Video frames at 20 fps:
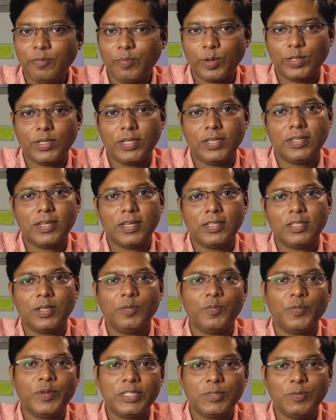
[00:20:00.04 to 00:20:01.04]
procedures
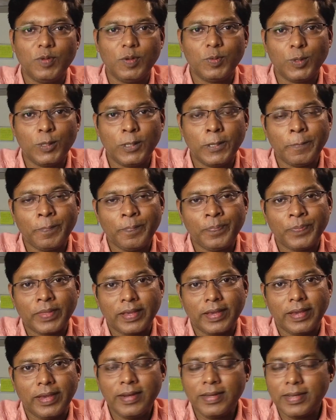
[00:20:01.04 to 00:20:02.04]
in which we would
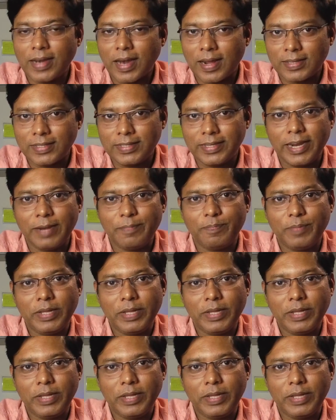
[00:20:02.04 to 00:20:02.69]
incarcerate